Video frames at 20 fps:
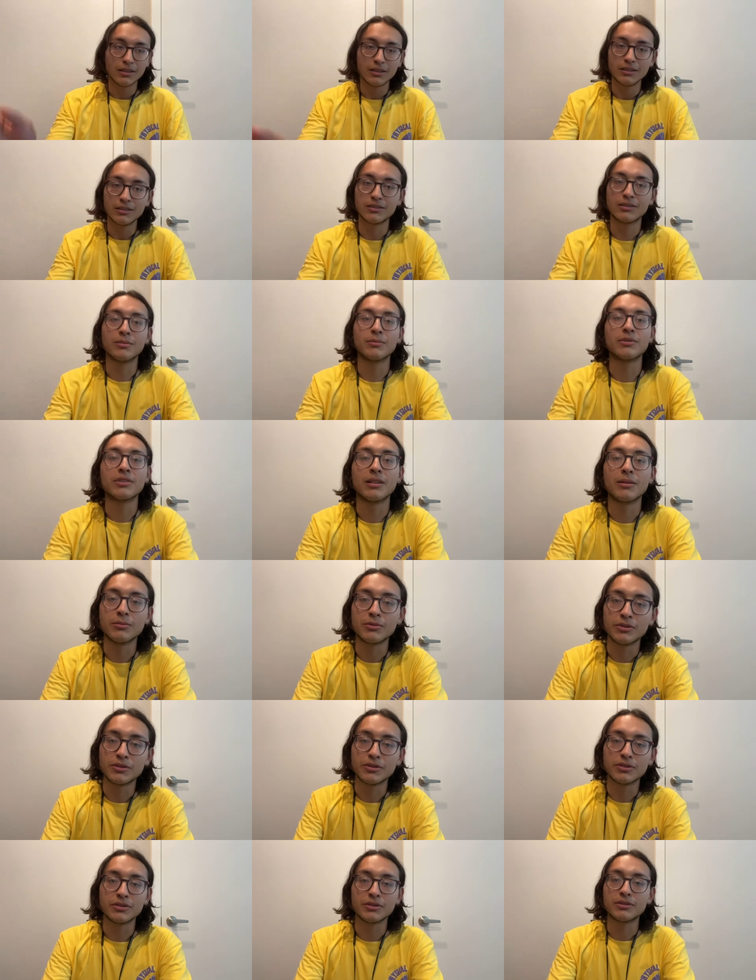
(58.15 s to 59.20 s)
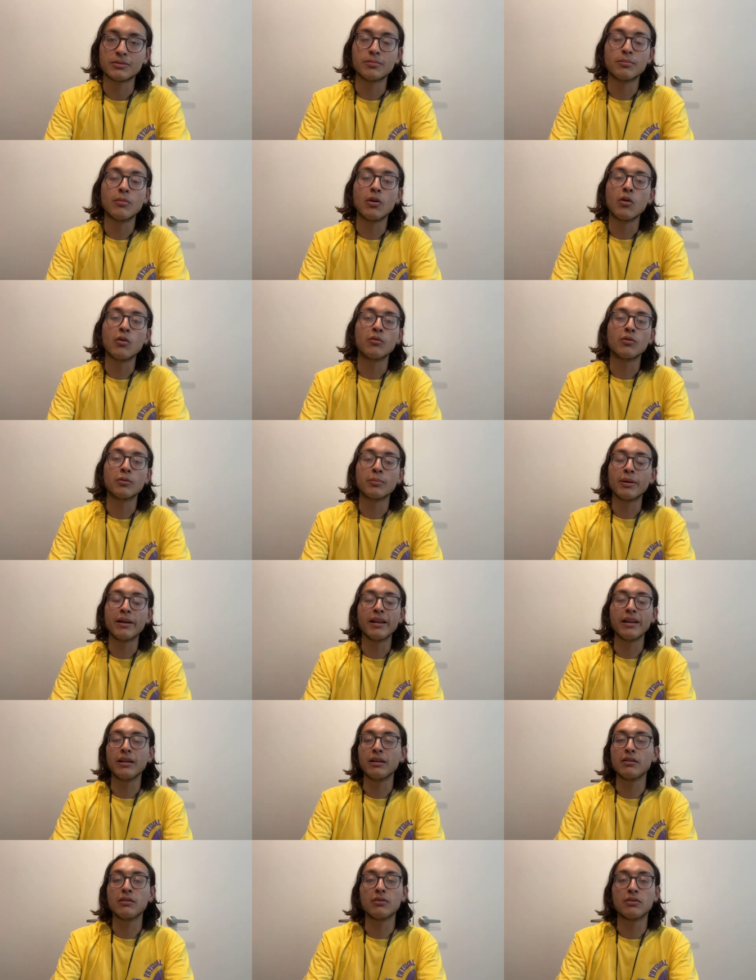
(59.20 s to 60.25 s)
sometimes you're just
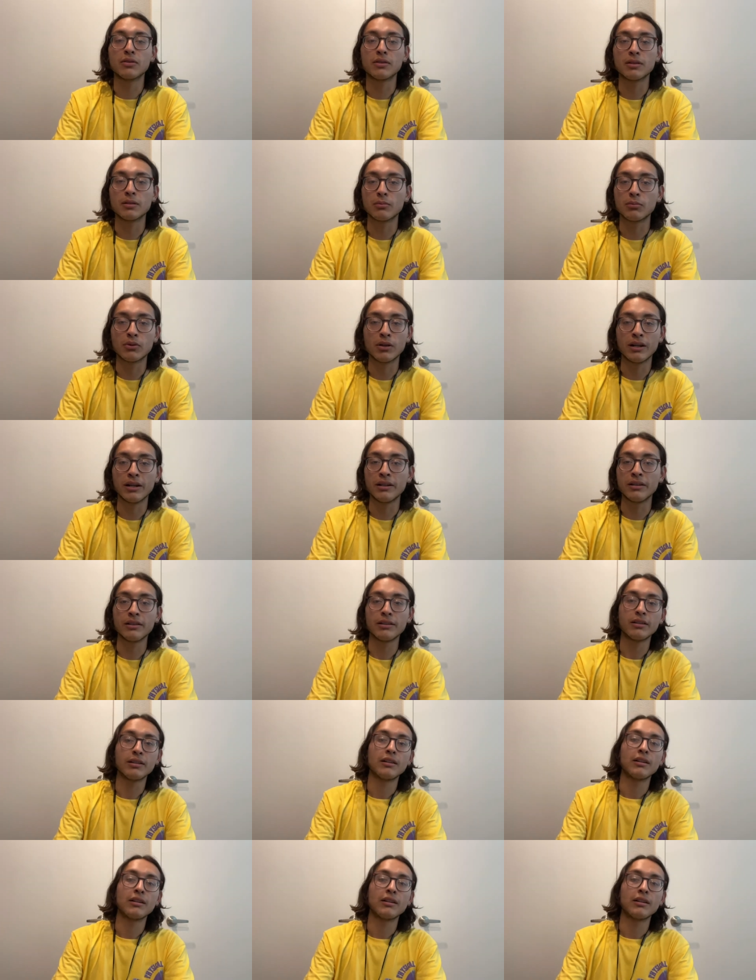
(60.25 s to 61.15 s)
overpaying for a brand.